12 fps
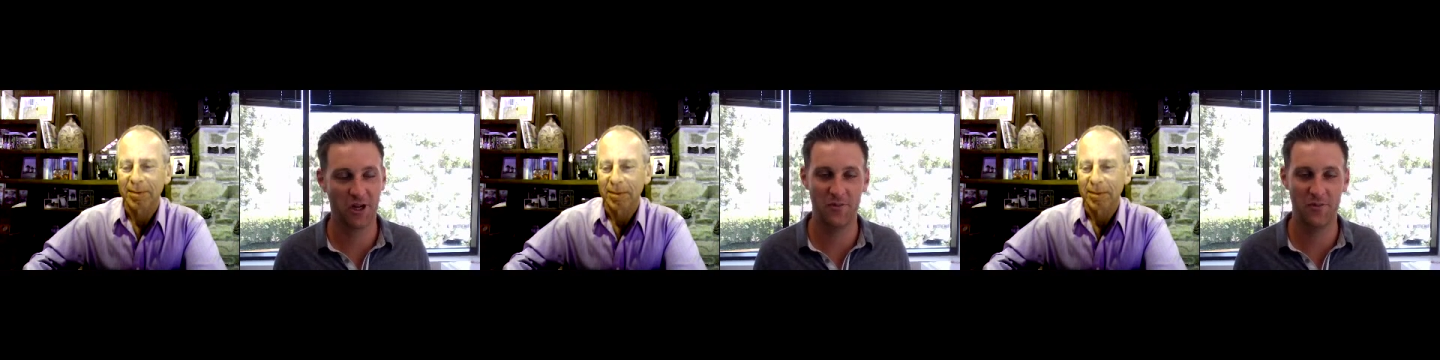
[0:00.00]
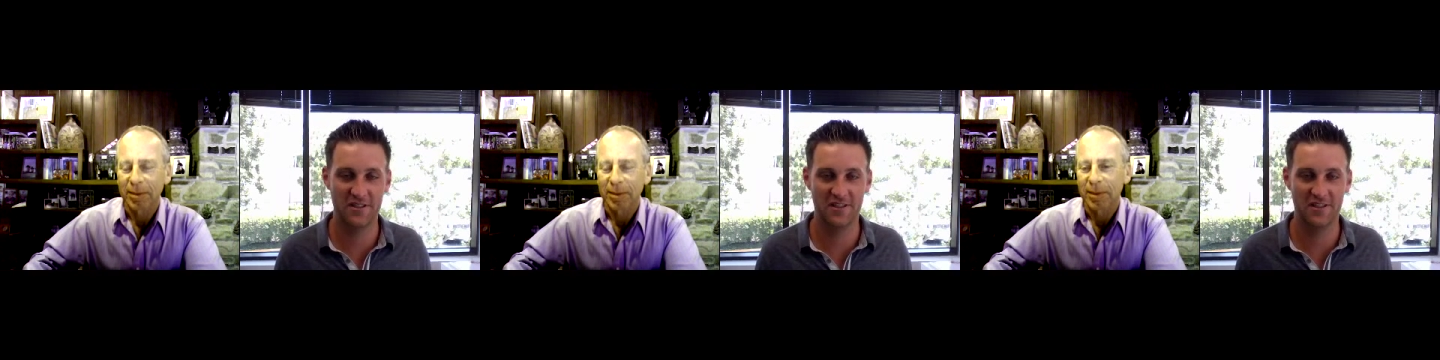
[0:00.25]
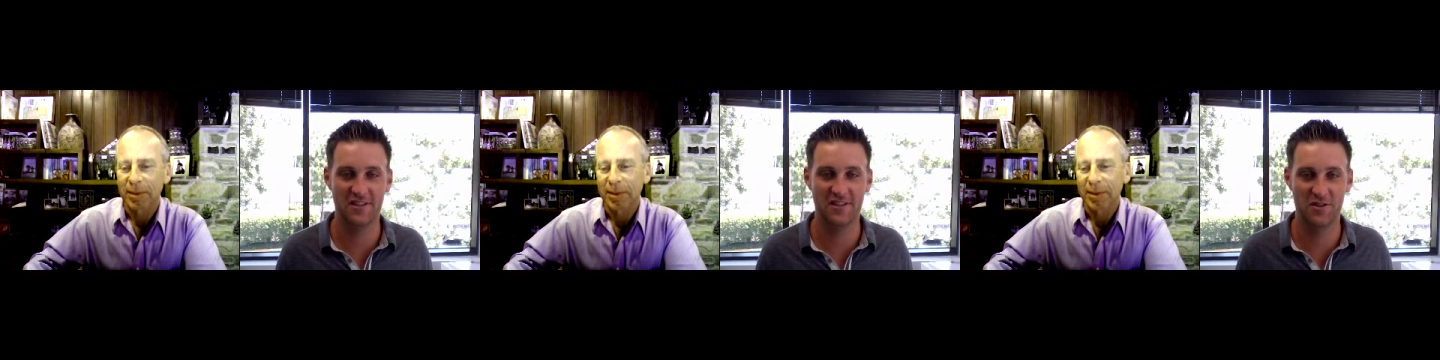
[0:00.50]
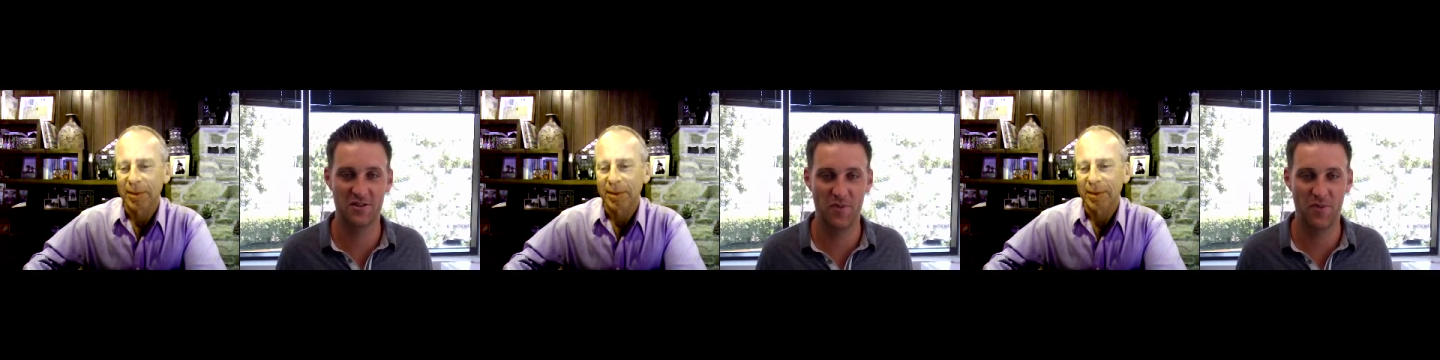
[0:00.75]
Speaker 1: Starting a
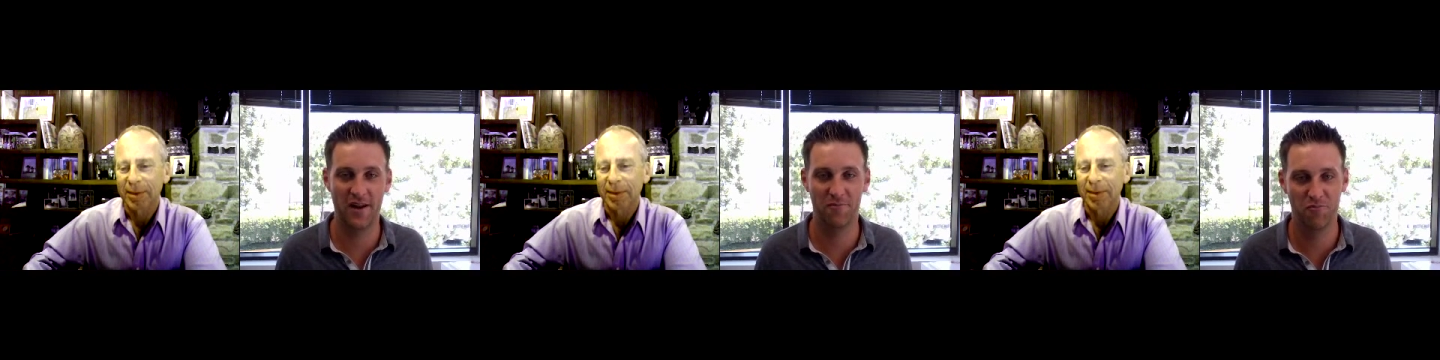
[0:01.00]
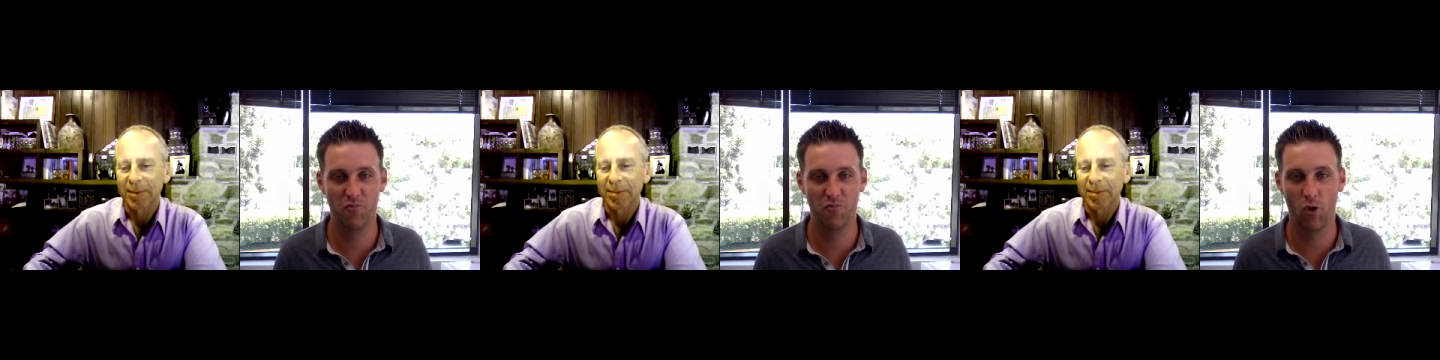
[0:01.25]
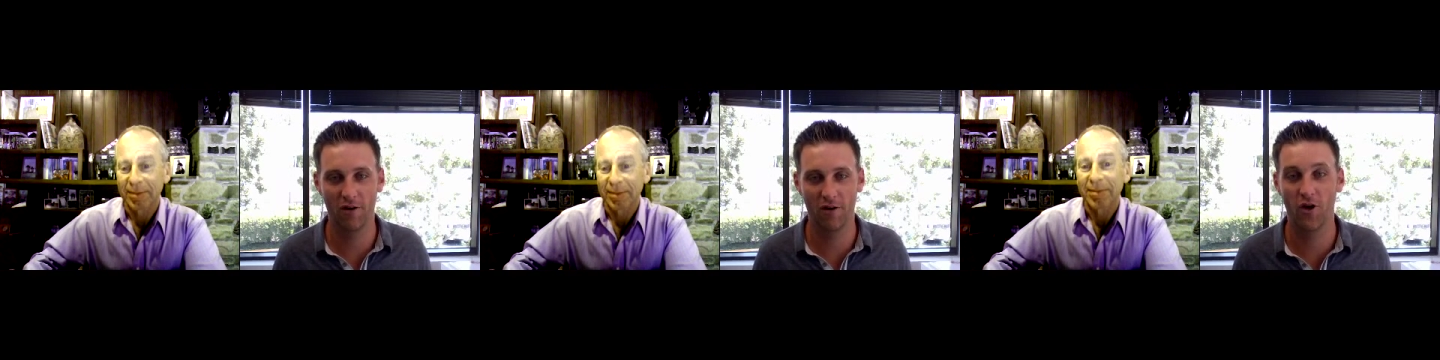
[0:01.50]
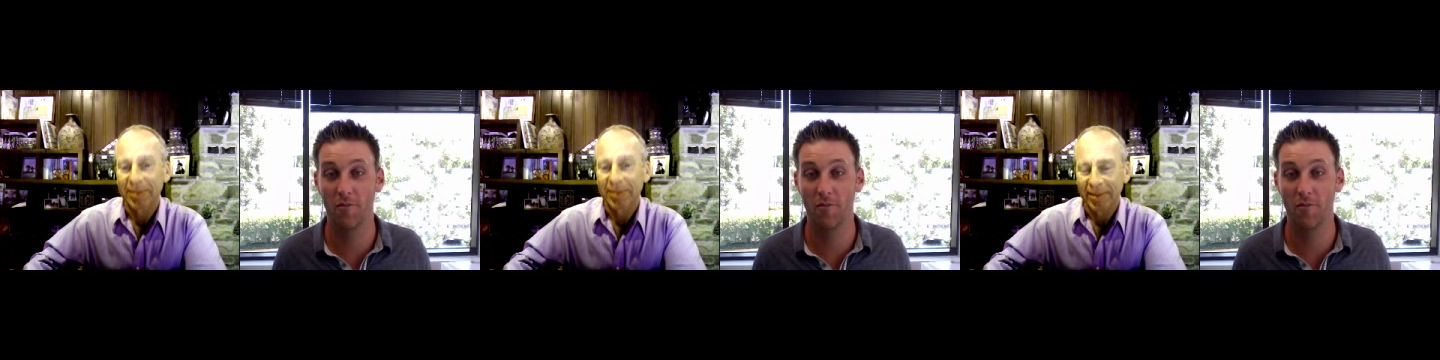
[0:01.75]
business has been
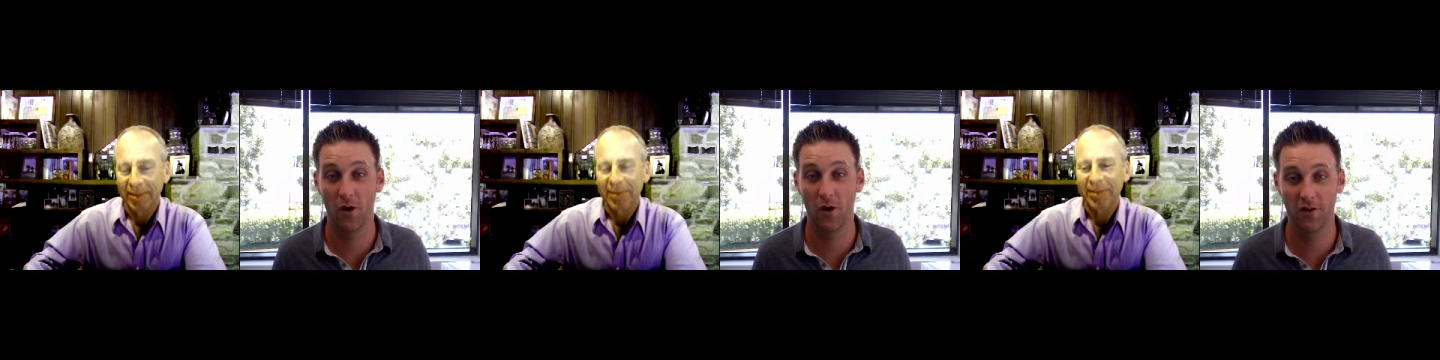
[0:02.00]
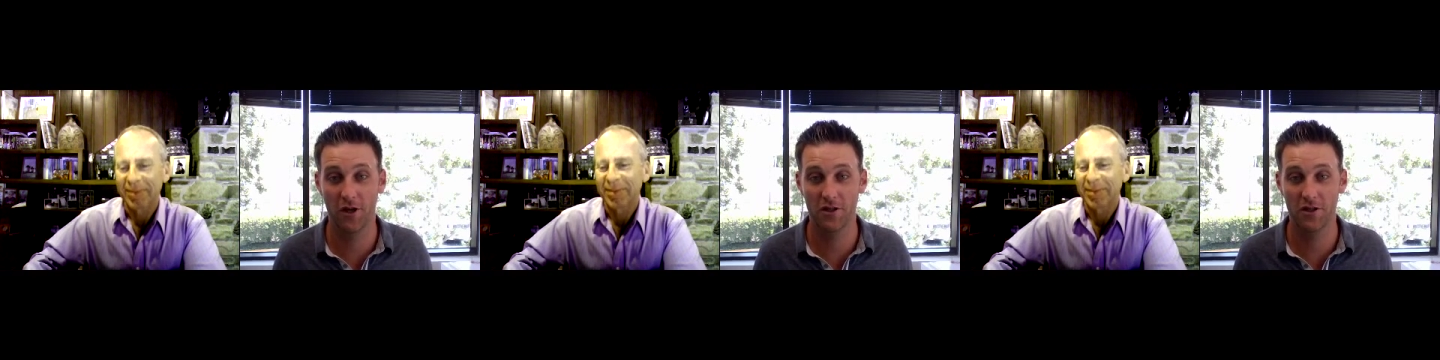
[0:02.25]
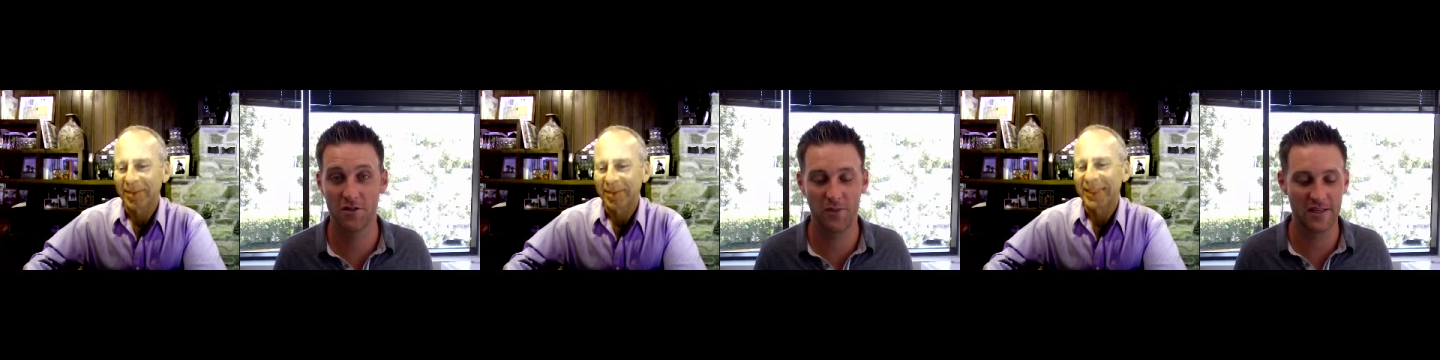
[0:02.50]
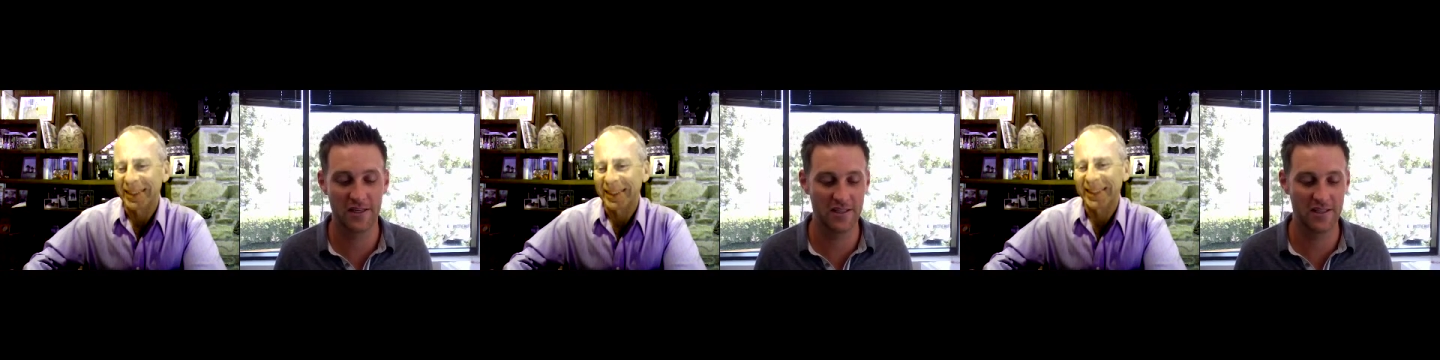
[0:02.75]
rough on both of
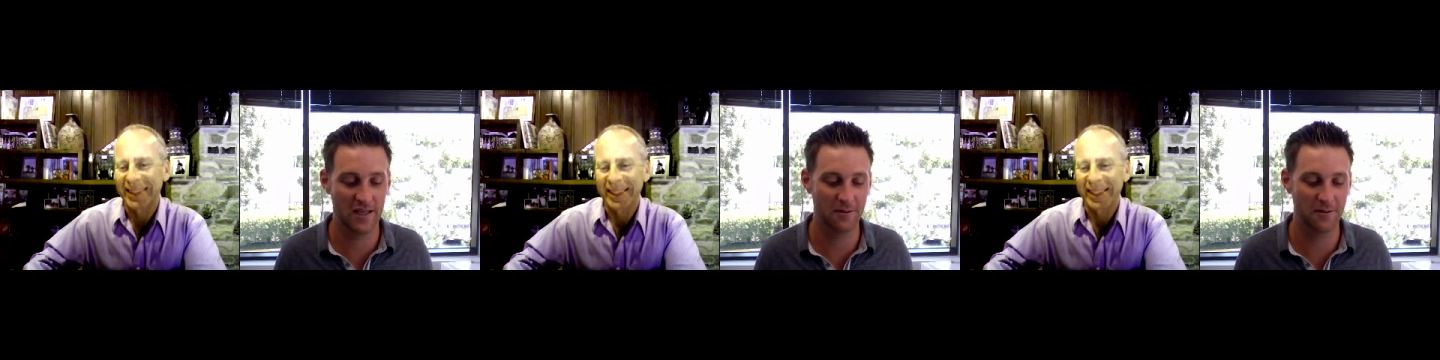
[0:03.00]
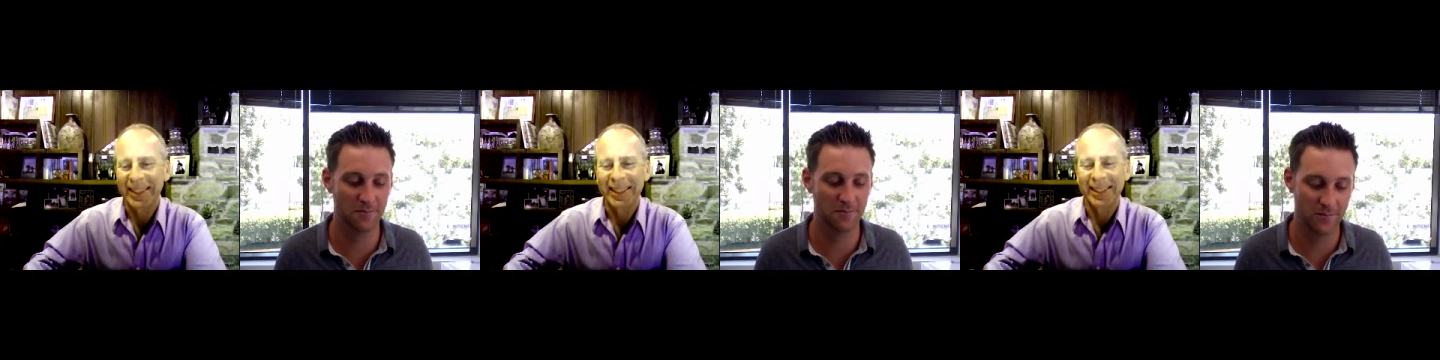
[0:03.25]
those, but